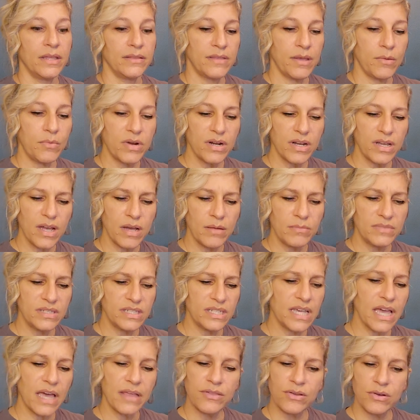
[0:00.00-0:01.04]
they want to come
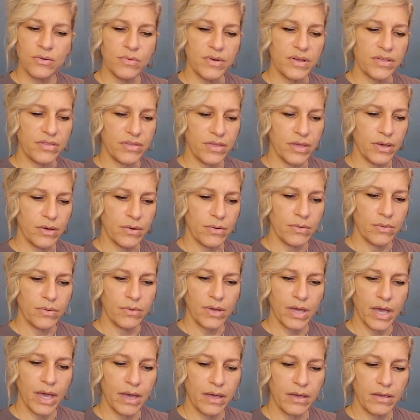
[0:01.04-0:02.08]
together with you,
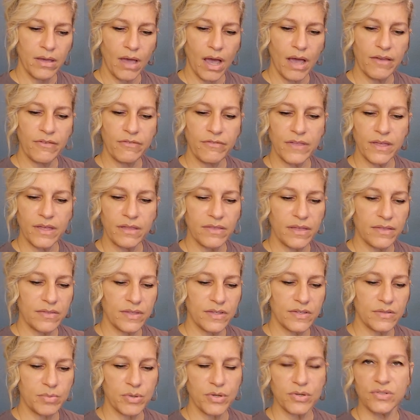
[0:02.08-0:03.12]
okay? I think that
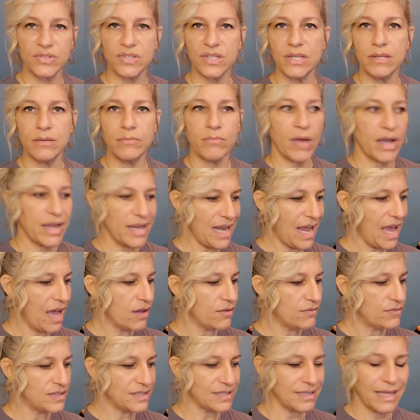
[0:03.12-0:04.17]
this person might
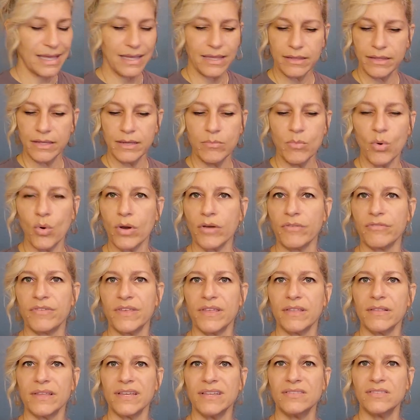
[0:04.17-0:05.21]
have slightly more
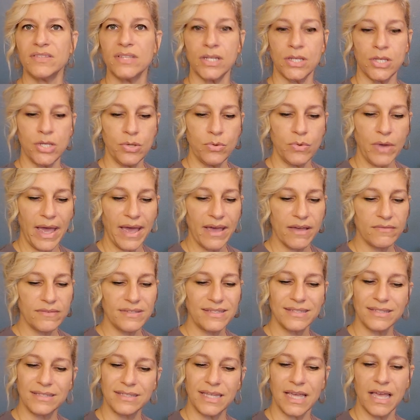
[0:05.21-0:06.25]
feelings than you have
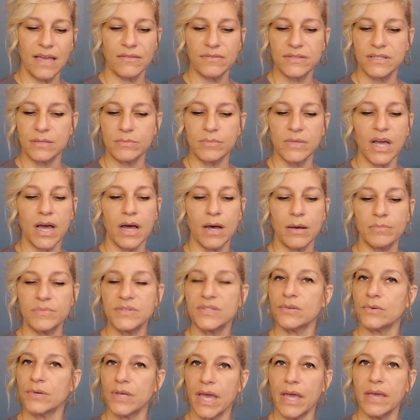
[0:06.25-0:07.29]
since they have some
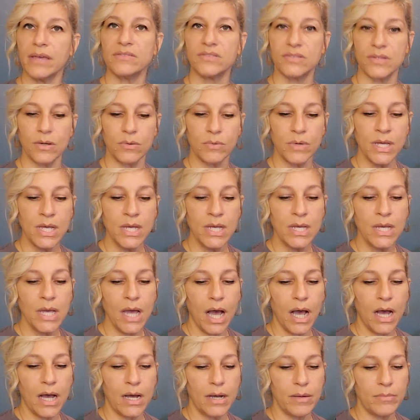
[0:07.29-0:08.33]
cups, okay? So
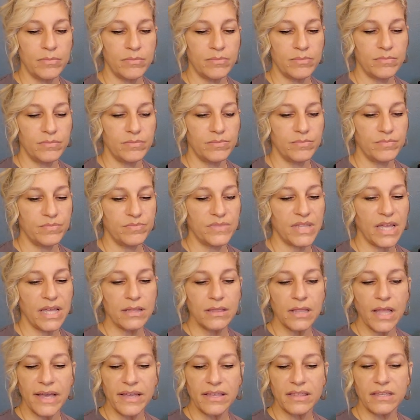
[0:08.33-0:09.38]
they
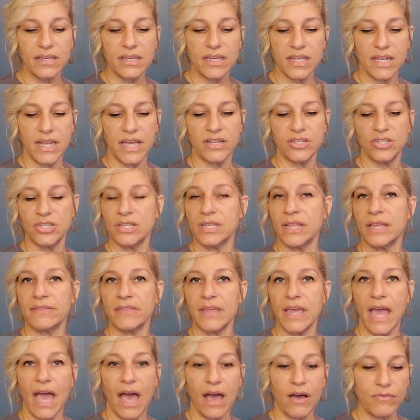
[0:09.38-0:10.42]
like the connection that
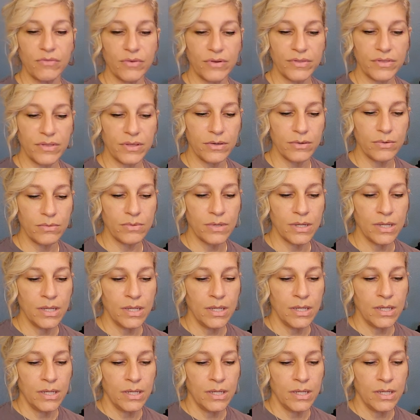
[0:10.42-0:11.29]
they have with you.